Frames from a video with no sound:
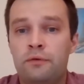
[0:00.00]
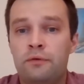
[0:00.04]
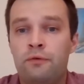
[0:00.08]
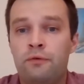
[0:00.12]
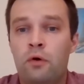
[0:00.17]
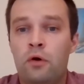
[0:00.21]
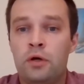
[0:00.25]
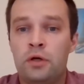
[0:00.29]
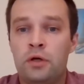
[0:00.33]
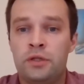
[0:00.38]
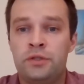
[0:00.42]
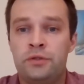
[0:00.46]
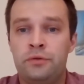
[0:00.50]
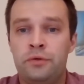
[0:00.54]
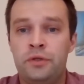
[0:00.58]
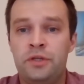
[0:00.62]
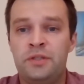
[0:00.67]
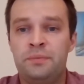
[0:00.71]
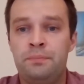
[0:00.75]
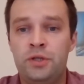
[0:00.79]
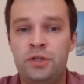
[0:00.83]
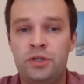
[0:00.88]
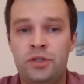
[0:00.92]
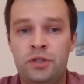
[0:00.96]
forest tree
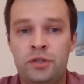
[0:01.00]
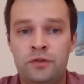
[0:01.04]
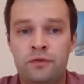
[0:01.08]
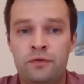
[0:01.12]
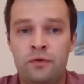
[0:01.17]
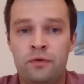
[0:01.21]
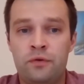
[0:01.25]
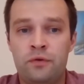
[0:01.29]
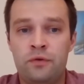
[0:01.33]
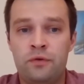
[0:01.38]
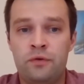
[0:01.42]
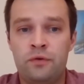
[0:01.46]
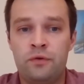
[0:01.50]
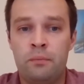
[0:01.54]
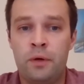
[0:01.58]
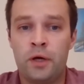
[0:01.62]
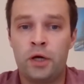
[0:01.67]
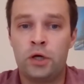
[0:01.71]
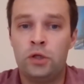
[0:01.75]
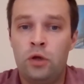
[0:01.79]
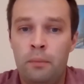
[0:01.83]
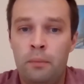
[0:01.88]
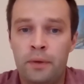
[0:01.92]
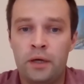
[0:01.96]
species from
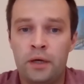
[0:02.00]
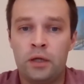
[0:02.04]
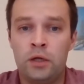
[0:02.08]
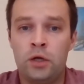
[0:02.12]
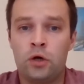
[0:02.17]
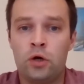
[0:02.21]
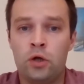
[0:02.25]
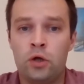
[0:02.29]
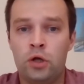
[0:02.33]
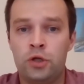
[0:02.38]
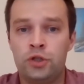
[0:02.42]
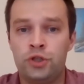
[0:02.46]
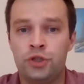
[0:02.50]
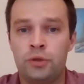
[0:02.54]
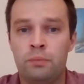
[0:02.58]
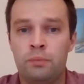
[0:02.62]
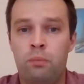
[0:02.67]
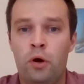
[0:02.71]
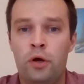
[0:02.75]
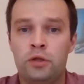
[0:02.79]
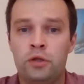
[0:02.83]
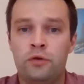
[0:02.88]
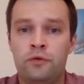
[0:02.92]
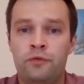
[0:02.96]
economic and ecological
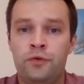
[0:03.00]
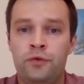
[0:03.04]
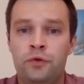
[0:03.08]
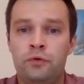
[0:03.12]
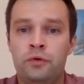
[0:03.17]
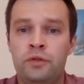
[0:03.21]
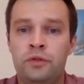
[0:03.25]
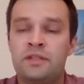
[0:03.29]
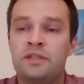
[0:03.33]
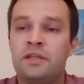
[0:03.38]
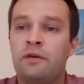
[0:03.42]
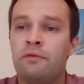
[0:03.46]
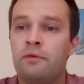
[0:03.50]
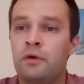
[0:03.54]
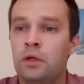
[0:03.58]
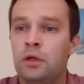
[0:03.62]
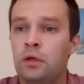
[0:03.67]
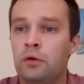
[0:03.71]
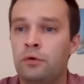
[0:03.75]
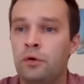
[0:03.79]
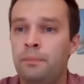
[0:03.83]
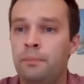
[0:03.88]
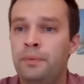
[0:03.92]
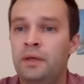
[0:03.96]
point of view in several
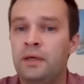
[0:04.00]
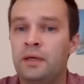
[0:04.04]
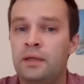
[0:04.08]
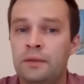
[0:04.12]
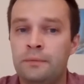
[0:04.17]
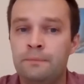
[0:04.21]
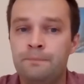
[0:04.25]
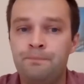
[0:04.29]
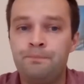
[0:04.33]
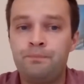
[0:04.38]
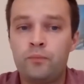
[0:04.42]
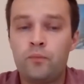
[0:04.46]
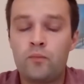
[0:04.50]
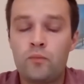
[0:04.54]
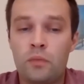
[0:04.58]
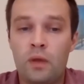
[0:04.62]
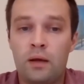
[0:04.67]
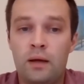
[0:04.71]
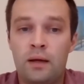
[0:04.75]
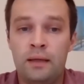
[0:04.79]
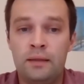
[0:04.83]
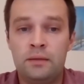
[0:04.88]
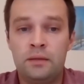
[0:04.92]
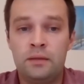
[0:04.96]
European
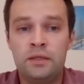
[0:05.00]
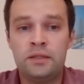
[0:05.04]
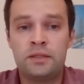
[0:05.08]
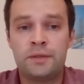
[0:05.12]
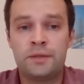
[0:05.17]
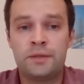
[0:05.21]
countries.